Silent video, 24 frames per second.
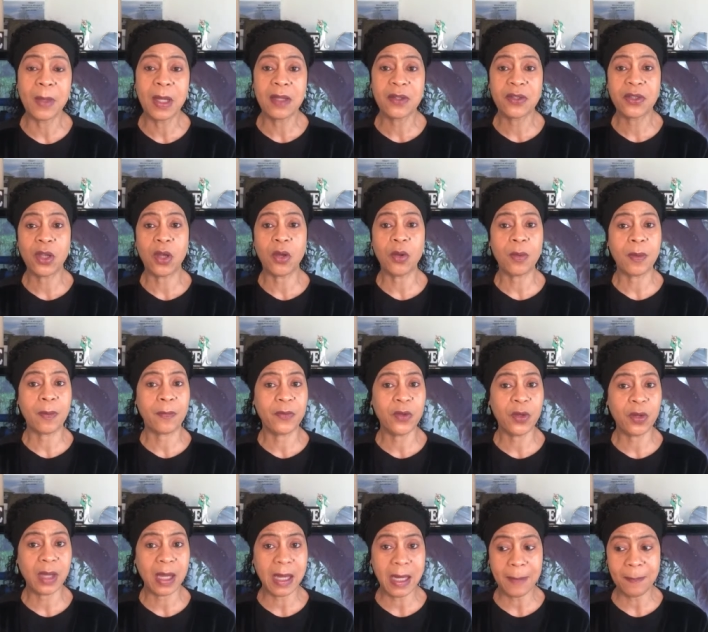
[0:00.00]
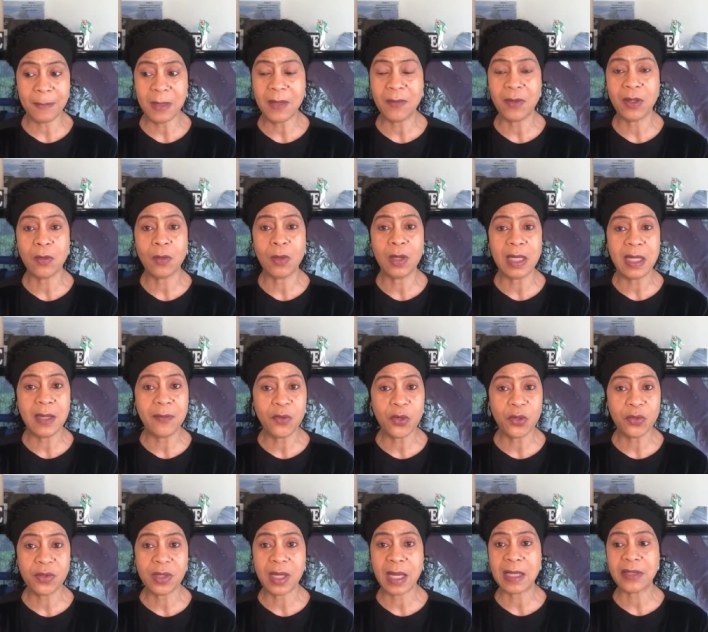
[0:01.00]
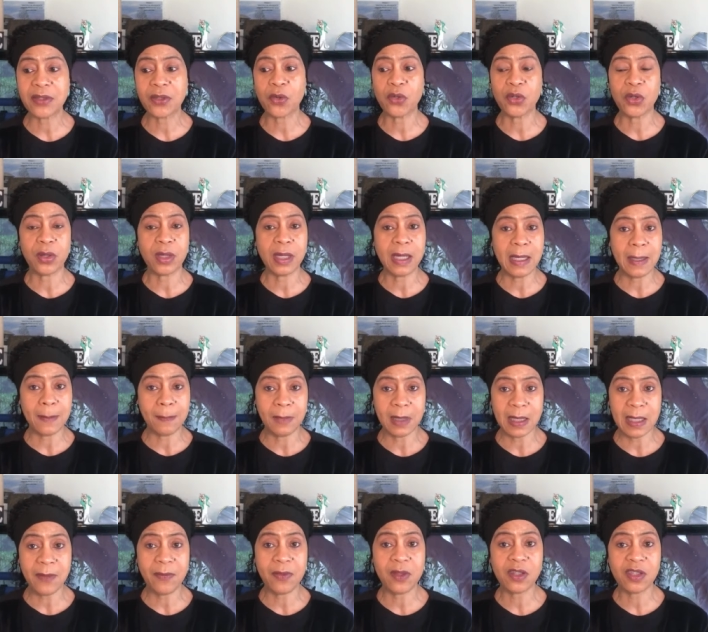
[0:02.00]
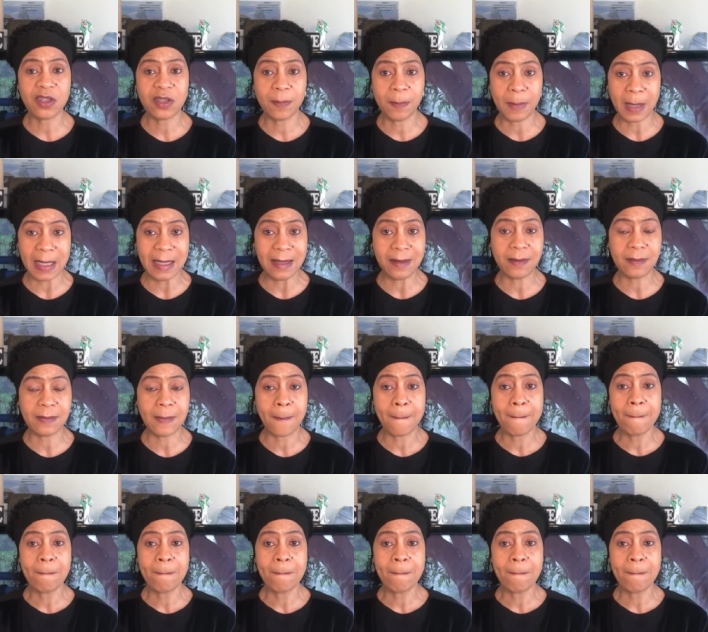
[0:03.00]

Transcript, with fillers: So if you can't even leave your desk, or you can't leave the space